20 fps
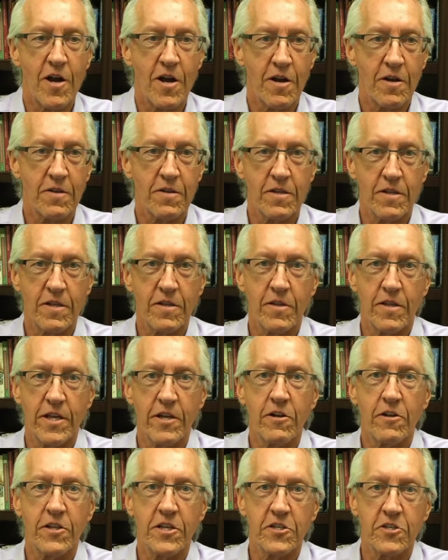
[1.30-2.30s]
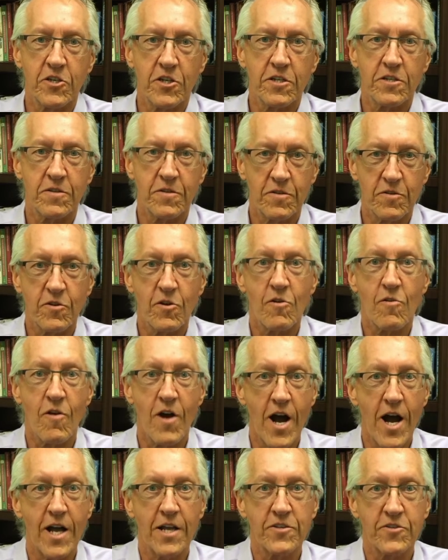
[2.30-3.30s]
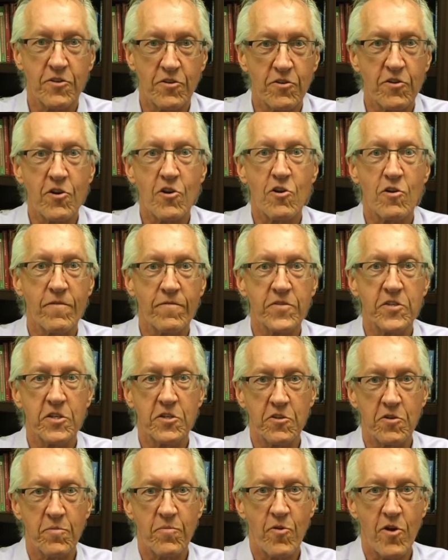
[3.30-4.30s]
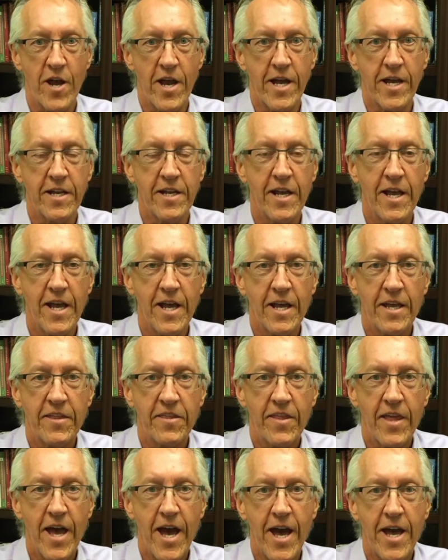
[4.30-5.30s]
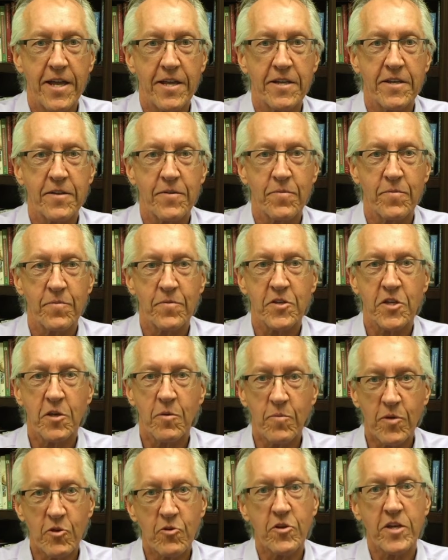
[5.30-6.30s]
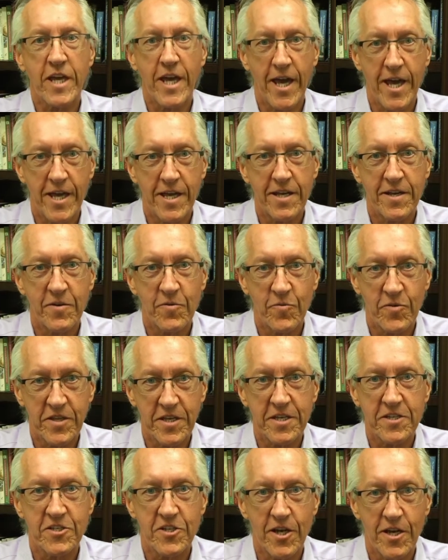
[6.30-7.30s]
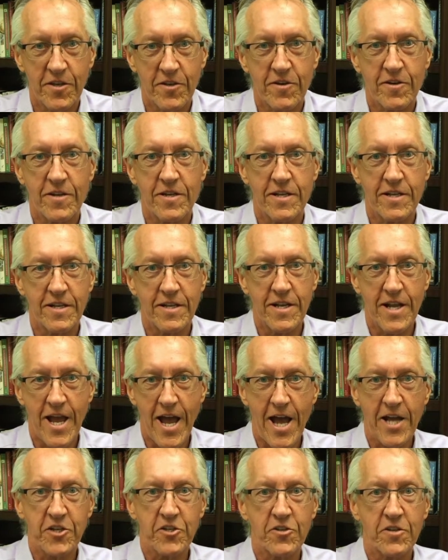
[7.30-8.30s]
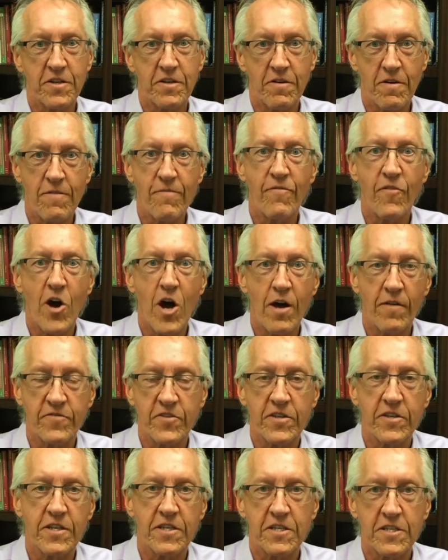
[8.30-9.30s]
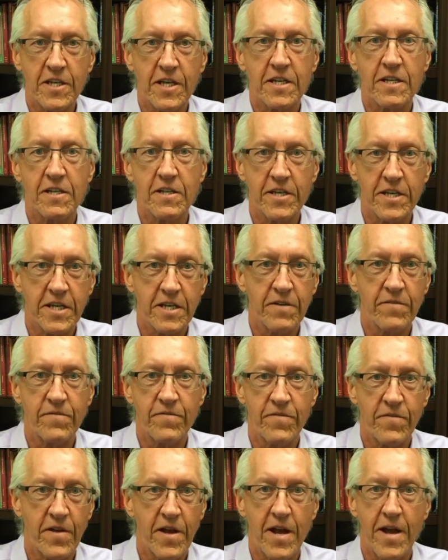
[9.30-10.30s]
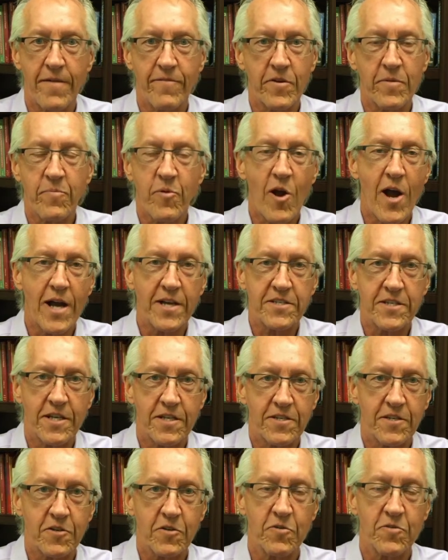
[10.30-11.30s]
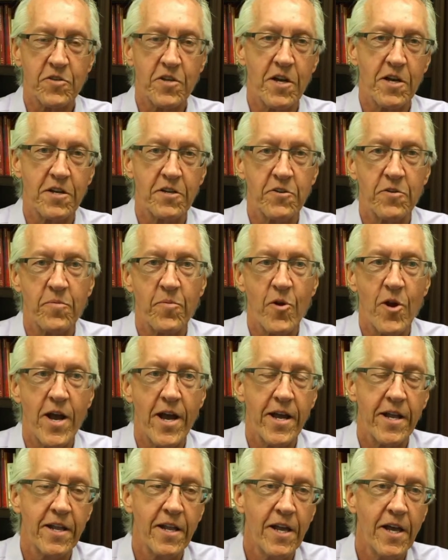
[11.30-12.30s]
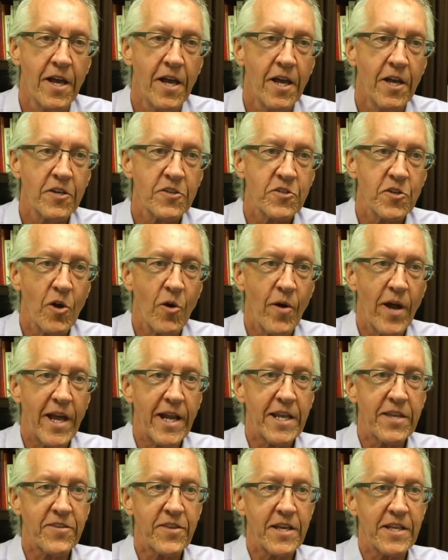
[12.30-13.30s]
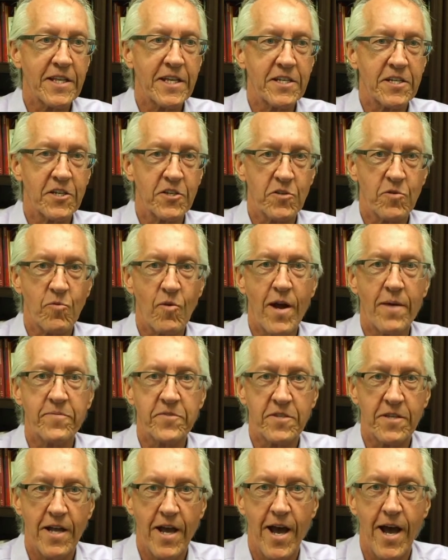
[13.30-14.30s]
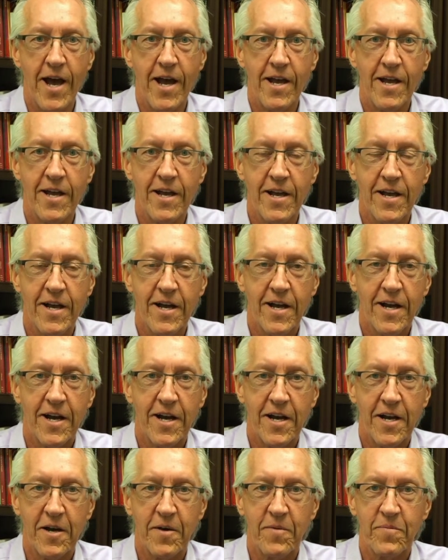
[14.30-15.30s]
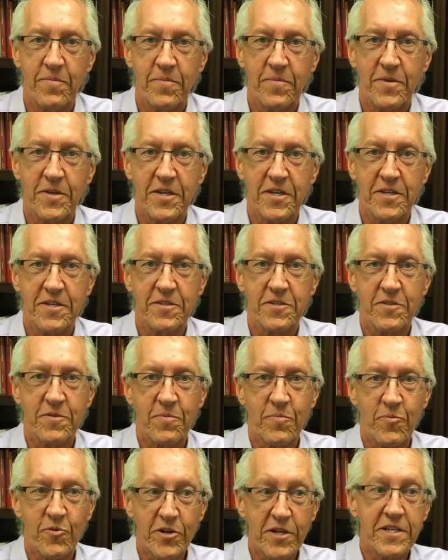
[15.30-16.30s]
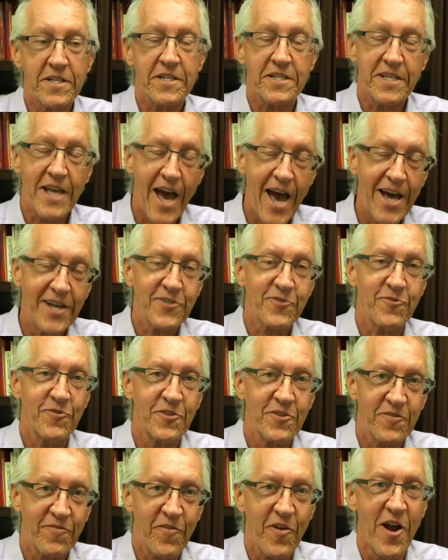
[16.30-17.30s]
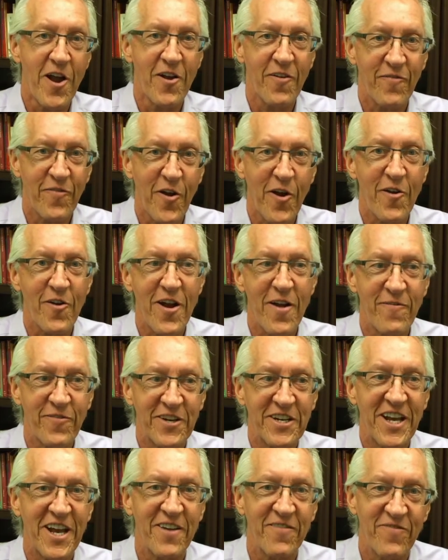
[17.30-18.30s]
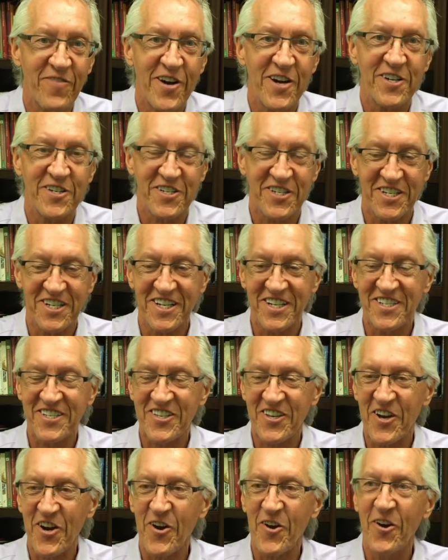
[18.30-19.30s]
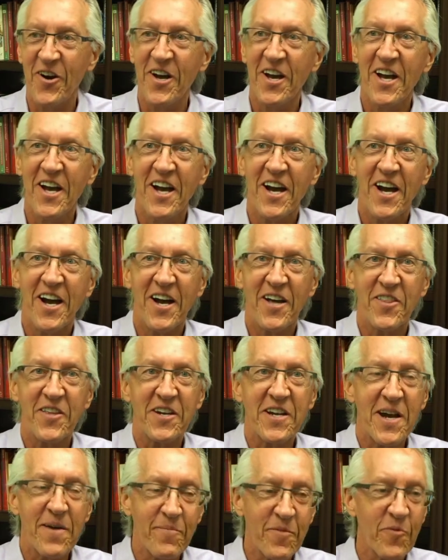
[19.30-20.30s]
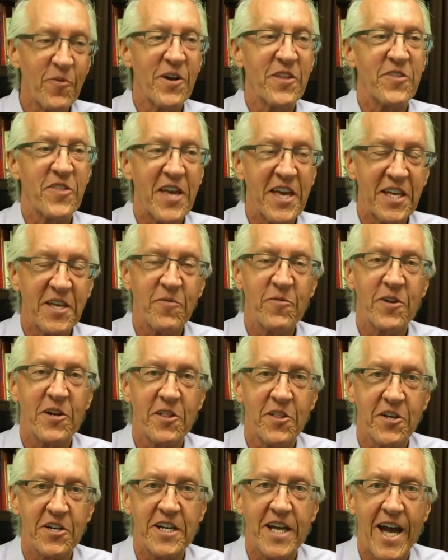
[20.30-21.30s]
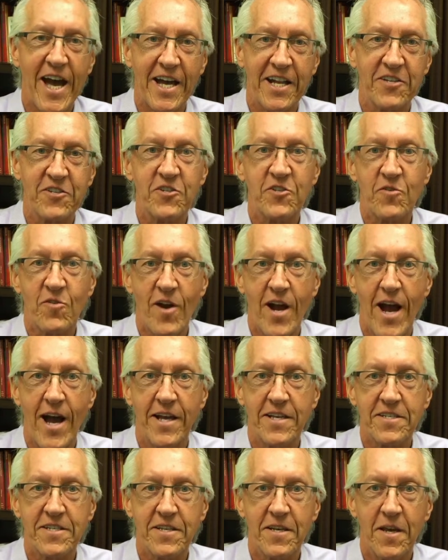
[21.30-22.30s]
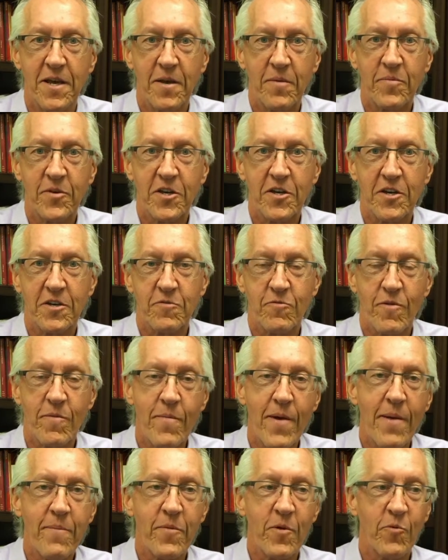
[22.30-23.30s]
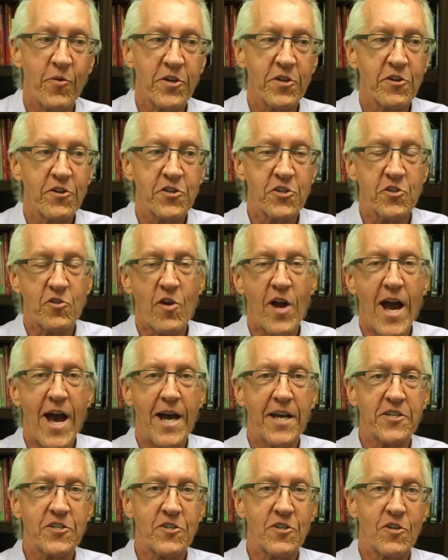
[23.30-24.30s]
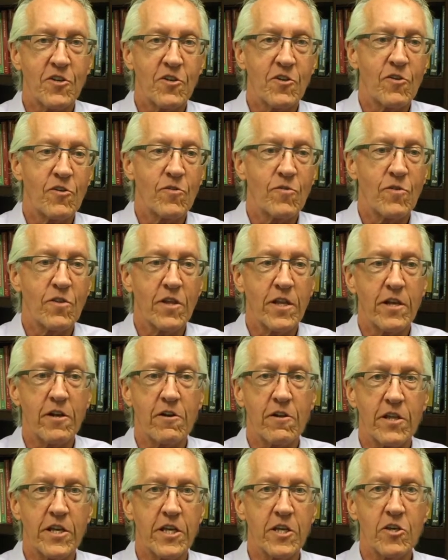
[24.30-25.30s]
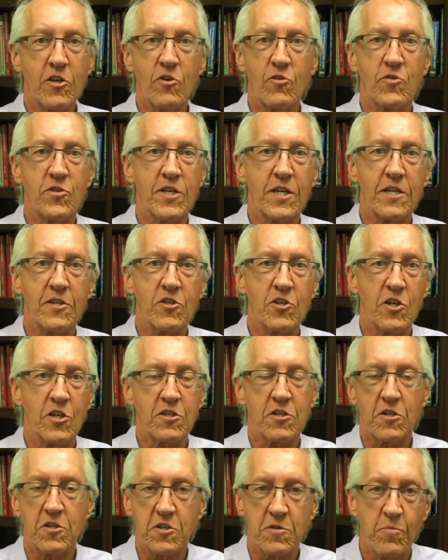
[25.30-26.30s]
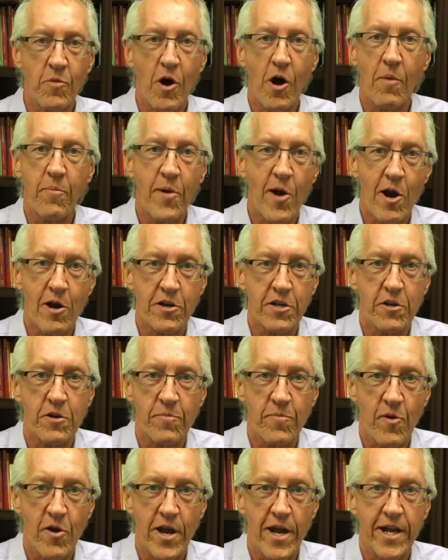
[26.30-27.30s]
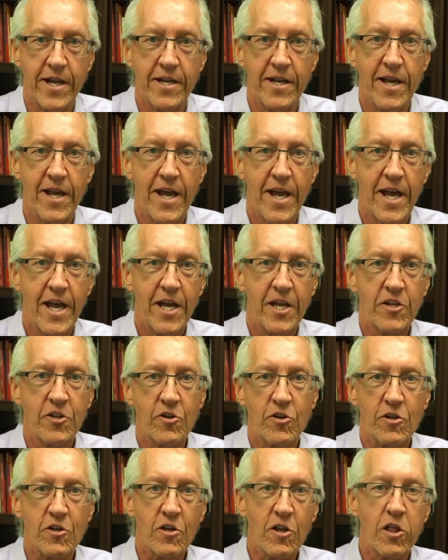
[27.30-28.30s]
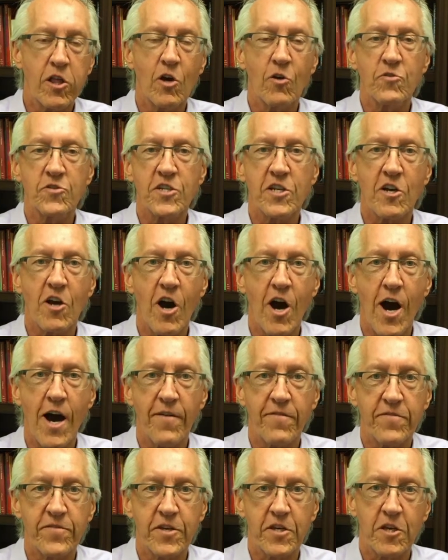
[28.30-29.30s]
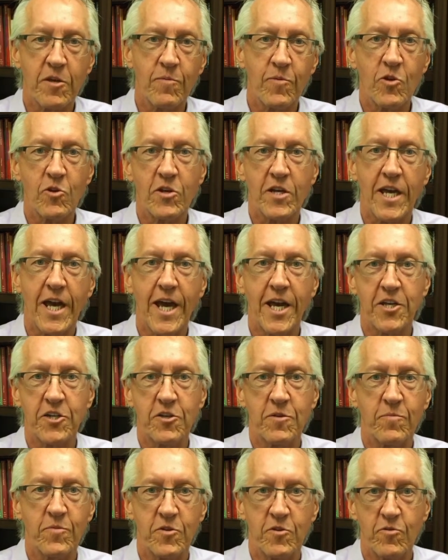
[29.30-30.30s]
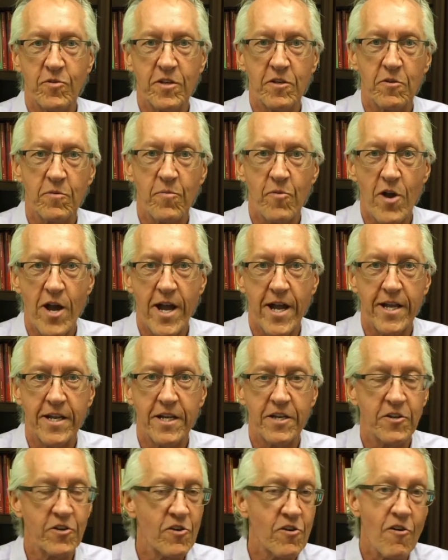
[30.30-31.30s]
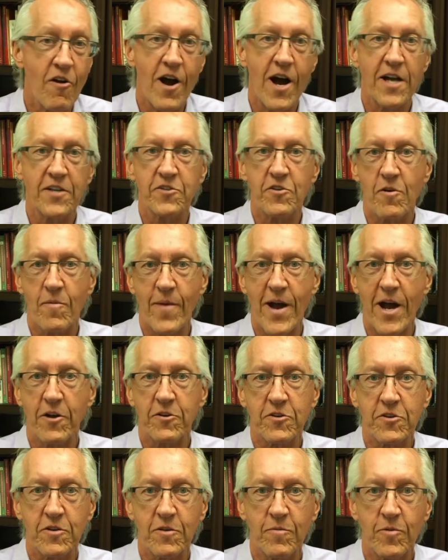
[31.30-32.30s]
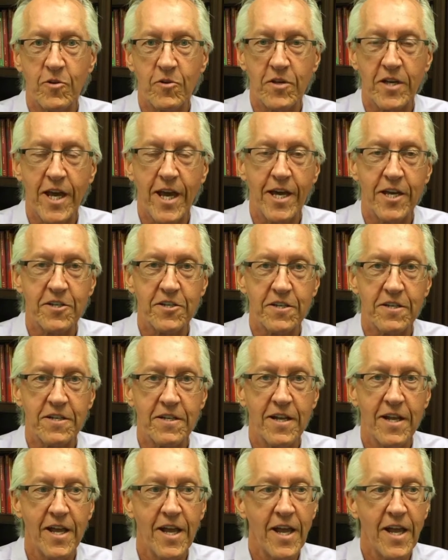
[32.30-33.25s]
are literally just neurons or nerves in your brain that communicate with each other and actually are involved in the signaling of every process that goes on in your brain. So anything that disrupts that um, is pretty disastrous for, for, everyday function. And so uh, the number one thing you want to look at is stress because remember when you're stressed, you're literally using just a small part of your brain and you're closing off the communication between your brain and neurons are about communication.